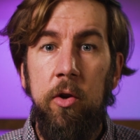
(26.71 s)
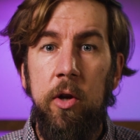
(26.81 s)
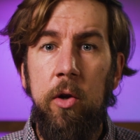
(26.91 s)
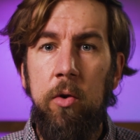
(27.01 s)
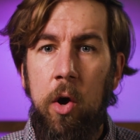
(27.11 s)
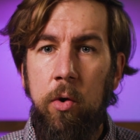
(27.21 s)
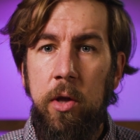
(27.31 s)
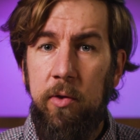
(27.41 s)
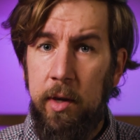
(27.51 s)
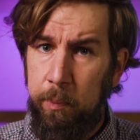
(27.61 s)
Did you know
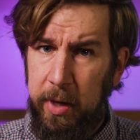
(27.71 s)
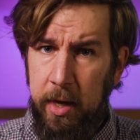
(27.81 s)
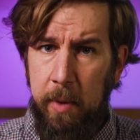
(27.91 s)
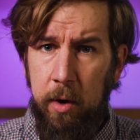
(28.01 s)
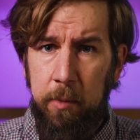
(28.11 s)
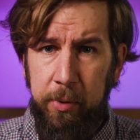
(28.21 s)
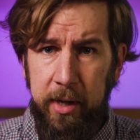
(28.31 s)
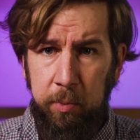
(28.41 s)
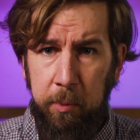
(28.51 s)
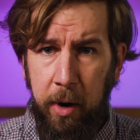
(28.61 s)
using PMA
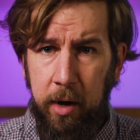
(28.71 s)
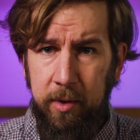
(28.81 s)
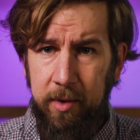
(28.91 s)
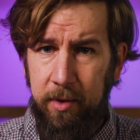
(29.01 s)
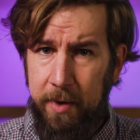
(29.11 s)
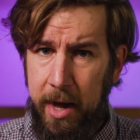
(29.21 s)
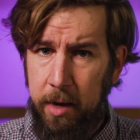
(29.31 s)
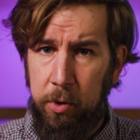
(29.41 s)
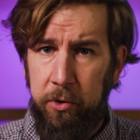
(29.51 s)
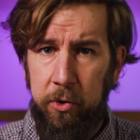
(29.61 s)
replacement parts is a
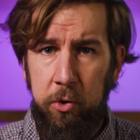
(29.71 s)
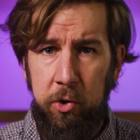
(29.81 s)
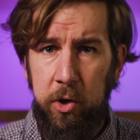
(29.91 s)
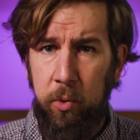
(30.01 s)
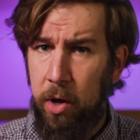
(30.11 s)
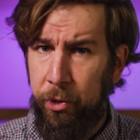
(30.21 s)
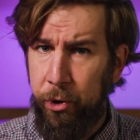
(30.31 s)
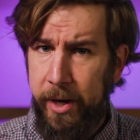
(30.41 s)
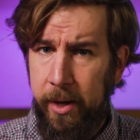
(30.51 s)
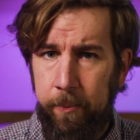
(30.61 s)
viable solution to all
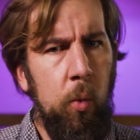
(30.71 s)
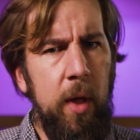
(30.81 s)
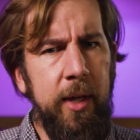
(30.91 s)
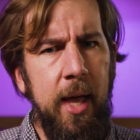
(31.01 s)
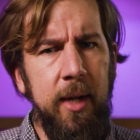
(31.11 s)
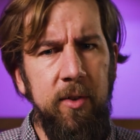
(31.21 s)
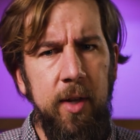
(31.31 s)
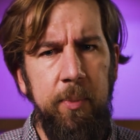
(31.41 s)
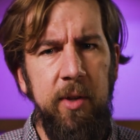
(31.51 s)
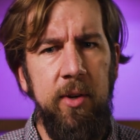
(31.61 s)
three? While the
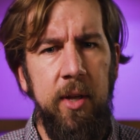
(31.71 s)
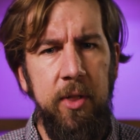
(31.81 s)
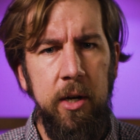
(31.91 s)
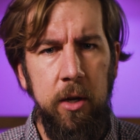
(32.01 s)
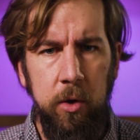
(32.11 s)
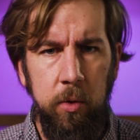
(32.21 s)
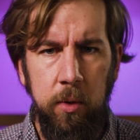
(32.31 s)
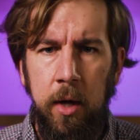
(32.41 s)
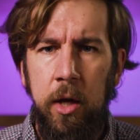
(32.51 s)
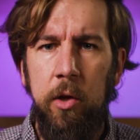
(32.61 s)
concept is nothing
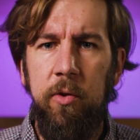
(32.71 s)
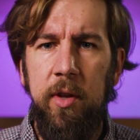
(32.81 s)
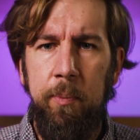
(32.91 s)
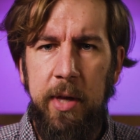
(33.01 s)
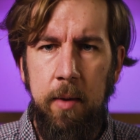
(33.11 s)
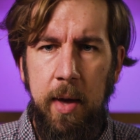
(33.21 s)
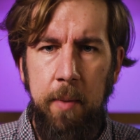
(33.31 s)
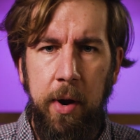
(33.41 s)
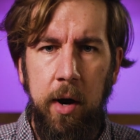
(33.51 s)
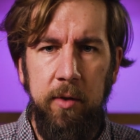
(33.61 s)
new, using
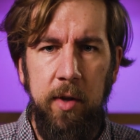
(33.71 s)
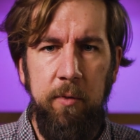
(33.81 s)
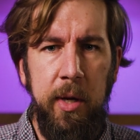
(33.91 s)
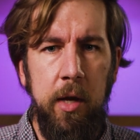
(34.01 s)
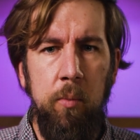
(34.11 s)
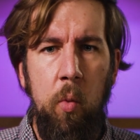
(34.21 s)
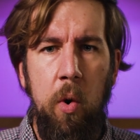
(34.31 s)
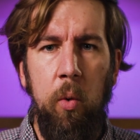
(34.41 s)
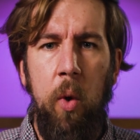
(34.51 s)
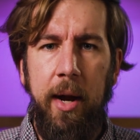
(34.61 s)
PMA parts have become
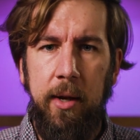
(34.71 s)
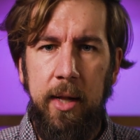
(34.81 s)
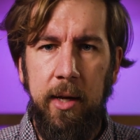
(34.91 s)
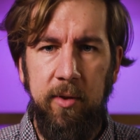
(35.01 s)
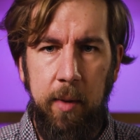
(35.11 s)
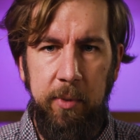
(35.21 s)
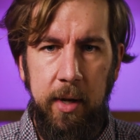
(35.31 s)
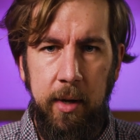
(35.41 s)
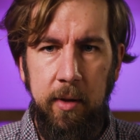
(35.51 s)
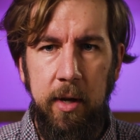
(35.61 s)
more widely
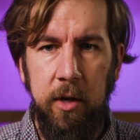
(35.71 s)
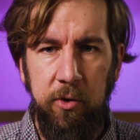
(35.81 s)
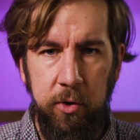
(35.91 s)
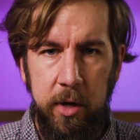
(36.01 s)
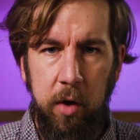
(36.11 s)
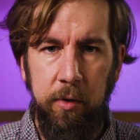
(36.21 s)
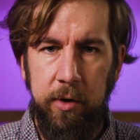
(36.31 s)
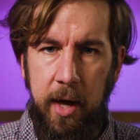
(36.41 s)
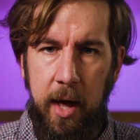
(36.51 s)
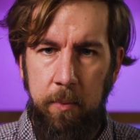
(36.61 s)
accepted in the industry over
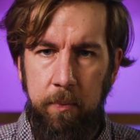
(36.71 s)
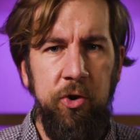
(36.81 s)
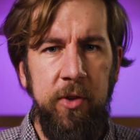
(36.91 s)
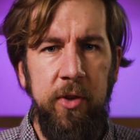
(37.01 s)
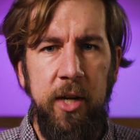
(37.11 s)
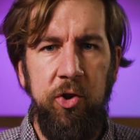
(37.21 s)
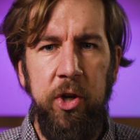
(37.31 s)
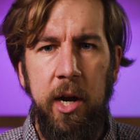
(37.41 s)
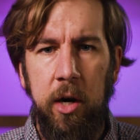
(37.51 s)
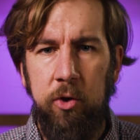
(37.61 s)
time. Just like
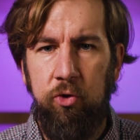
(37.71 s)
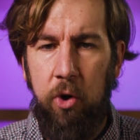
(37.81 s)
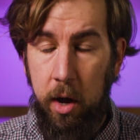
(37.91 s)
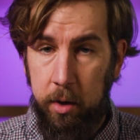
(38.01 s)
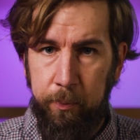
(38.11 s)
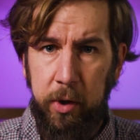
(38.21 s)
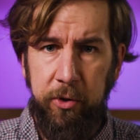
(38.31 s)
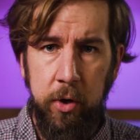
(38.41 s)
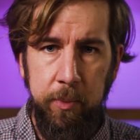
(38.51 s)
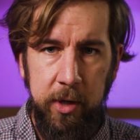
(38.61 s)
generic drug
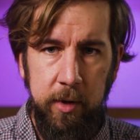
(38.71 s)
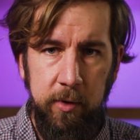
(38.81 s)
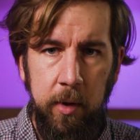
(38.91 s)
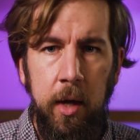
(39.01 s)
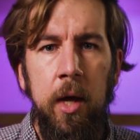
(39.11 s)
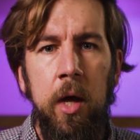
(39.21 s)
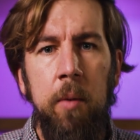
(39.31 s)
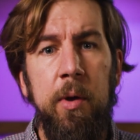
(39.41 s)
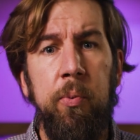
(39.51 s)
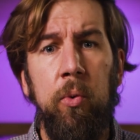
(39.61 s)
prescriptions,
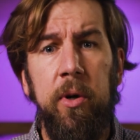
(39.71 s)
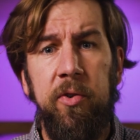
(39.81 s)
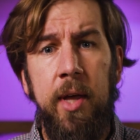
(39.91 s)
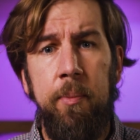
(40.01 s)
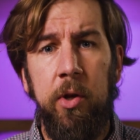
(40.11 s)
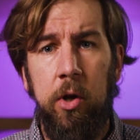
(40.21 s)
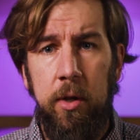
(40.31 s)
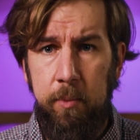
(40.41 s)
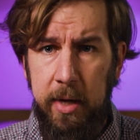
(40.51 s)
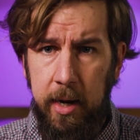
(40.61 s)
people were skeptical
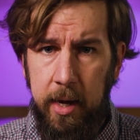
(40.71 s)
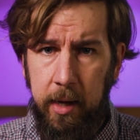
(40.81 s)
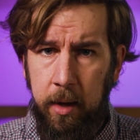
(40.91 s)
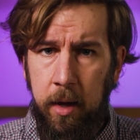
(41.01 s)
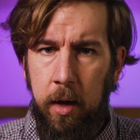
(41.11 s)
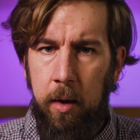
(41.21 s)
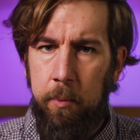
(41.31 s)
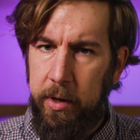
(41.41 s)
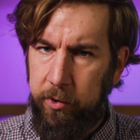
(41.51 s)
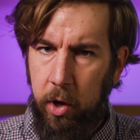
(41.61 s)
in the beginning,
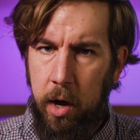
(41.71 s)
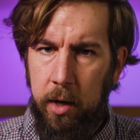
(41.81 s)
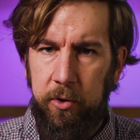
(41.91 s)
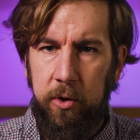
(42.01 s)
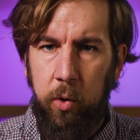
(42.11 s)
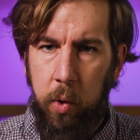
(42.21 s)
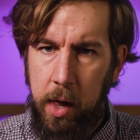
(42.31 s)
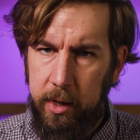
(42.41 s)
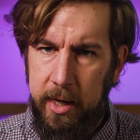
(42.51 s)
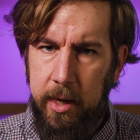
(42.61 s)
but as cost,
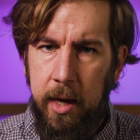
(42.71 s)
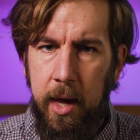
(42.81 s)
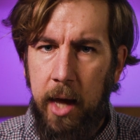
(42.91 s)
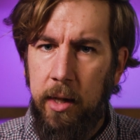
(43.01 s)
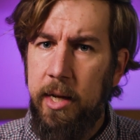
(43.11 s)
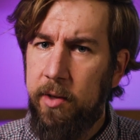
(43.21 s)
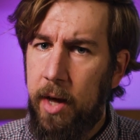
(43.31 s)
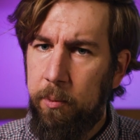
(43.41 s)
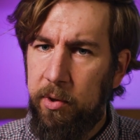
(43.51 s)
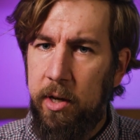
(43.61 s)
quality, and lead
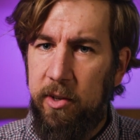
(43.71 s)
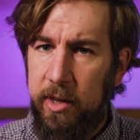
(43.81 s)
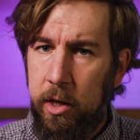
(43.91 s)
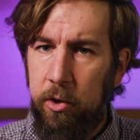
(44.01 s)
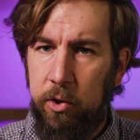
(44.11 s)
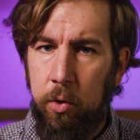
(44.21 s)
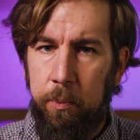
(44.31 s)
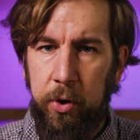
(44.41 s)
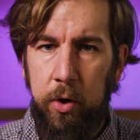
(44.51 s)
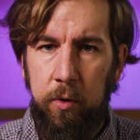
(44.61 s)
times continued to
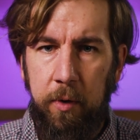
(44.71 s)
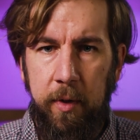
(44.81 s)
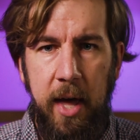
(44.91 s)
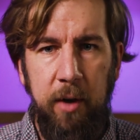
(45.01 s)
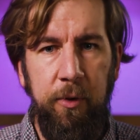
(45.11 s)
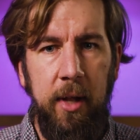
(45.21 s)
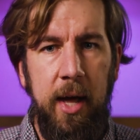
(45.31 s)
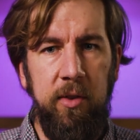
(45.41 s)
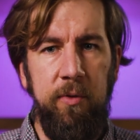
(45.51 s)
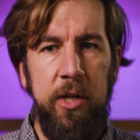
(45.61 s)
improve, that
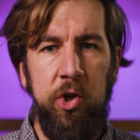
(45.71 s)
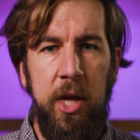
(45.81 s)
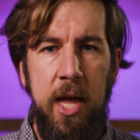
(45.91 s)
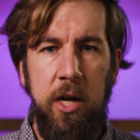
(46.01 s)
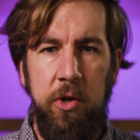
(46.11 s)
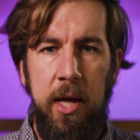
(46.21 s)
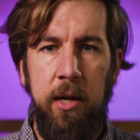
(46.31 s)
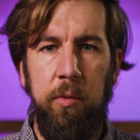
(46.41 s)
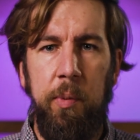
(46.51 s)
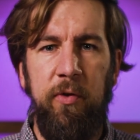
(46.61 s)
philosophy changed
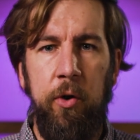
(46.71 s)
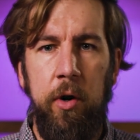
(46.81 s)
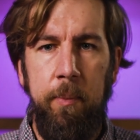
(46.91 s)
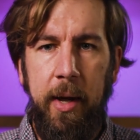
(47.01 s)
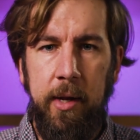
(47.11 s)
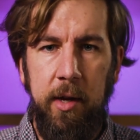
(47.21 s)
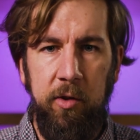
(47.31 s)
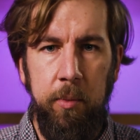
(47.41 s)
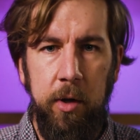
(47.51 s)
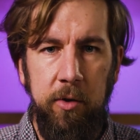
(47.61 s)
and is preferred by
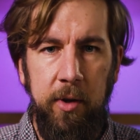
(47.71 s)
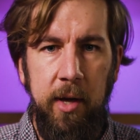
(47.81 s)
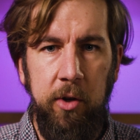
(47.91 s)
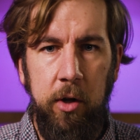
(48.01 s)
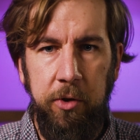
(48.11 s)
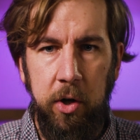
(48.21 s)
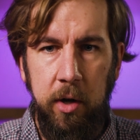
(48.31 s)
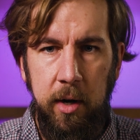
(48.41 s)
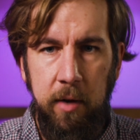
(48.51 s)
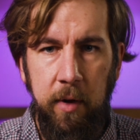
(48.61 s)
customers as an
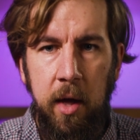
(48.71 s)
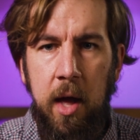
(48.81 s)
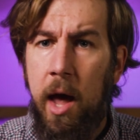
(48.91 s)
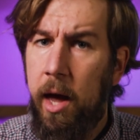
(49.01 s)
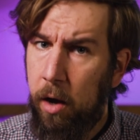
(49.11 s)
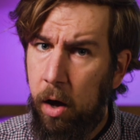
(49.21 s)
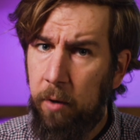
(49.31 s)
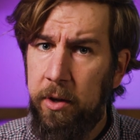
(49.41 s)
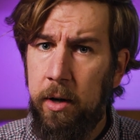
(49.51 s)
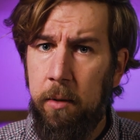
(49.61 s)
alternative and
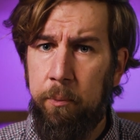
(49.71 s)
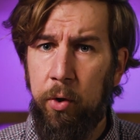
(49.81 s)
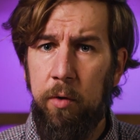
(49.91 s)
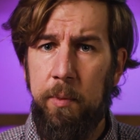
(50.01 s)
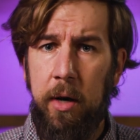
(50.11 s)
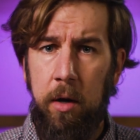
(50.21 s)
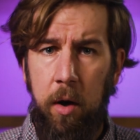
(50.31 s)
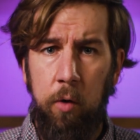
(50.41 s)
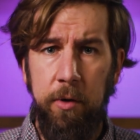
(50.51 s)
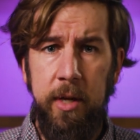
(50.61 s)
often an improvement
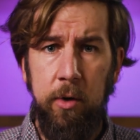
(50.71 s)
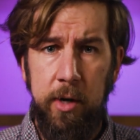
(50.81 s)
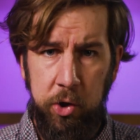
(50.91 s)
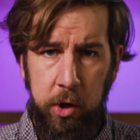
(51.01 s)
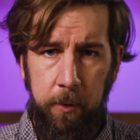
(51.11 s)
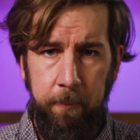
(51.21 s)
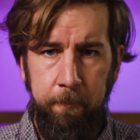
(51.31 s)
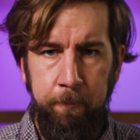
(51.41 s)
over the original.